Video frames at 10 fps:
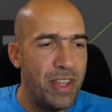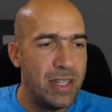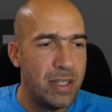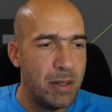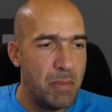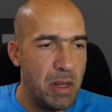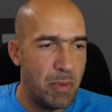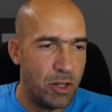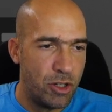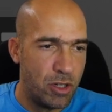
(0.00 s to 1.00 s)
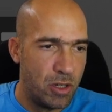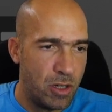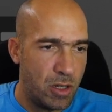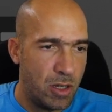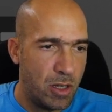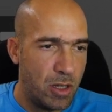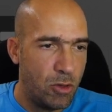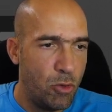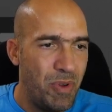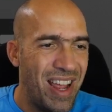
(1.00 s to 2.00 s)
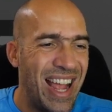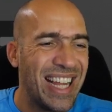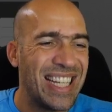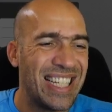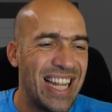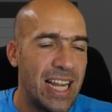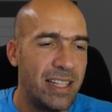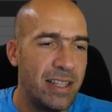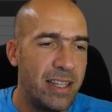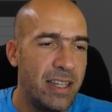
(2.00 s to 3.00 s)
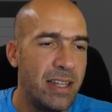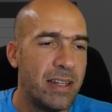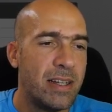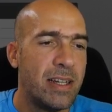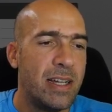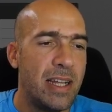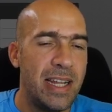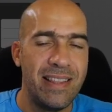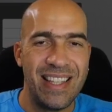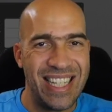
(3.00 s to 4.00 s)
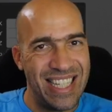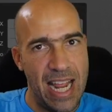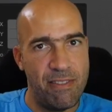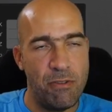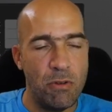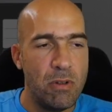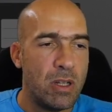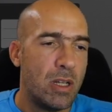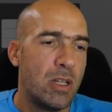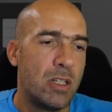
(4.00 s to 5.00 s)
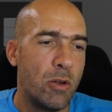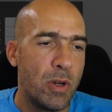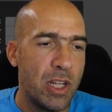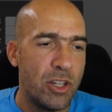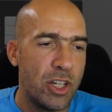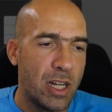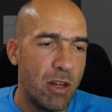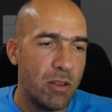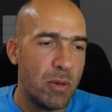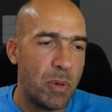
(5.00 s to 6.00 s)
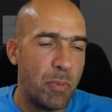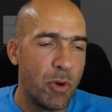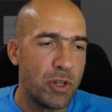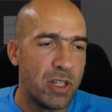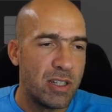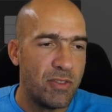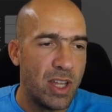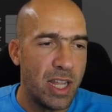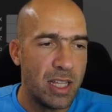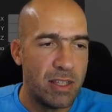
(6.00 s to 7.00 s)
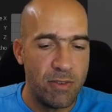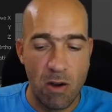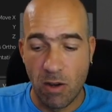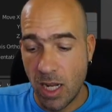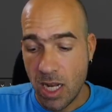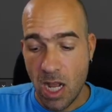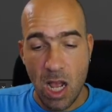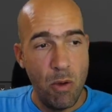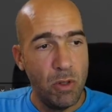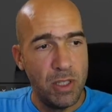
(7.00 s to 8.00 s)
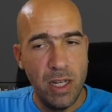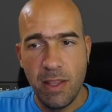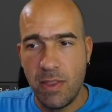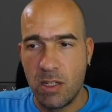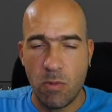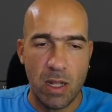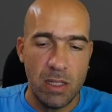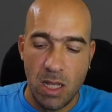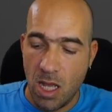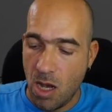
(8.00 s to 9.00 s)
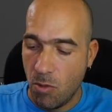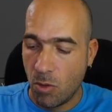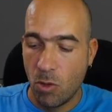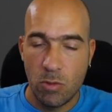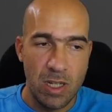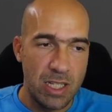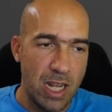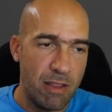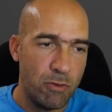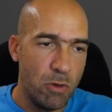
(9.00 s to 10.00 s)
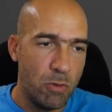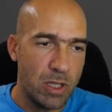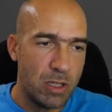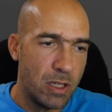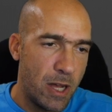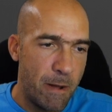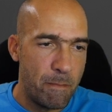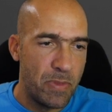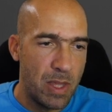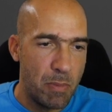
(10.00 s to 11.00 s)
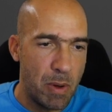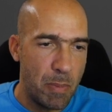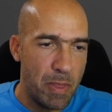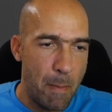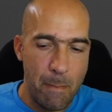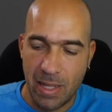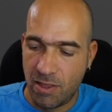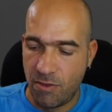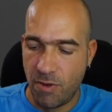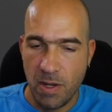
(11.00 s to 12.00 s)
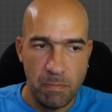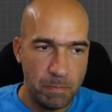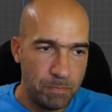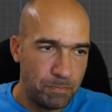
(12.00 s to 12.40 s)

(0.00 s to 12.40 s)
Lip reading: this image to be exactly in the side view, so we can check out the proportions of the head of our guy, we'll delete this one. We'll go to the side view with numpad 3.